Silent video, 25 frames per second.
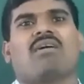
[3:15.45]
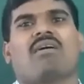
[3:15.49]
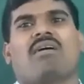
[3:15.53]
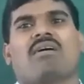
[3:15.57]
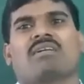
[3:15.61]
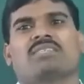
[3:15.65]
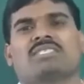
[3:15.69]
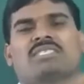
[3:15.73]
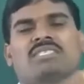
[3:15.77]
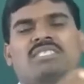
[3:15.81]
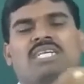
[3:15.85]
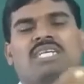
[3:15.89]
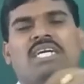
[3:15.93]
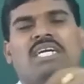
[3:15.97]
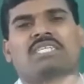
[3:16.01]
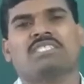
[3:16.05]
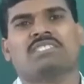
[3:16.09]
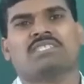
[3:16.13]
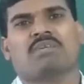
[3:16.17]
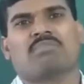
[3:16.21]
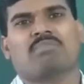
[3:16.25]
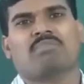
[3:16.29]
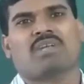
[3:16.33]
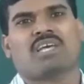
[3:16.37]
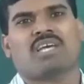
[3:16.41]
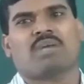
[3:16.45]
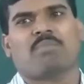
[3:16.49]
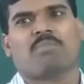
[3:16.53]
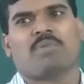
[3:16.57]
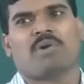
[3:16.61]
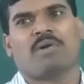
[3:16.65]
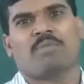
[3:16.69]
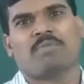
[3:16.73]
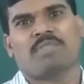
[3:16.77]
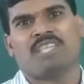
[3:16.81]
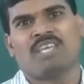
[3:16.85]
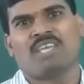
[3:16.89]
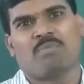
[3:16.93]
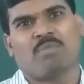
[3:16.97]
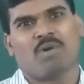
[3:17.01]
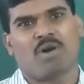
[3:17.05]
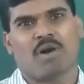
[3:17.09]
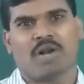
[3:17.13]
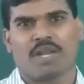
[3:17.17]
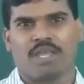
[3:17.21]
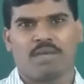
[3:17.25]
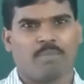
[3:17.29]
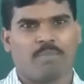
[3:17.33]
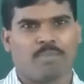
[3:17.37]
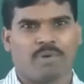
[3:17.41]
originate some type of the
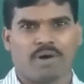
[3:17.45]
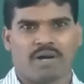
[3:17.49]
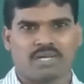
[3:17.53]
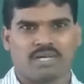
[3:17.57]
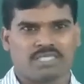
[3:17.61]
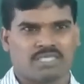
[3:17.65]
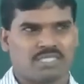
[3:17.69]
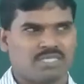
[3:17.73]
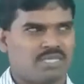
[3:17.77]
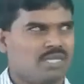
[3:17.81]
body parts.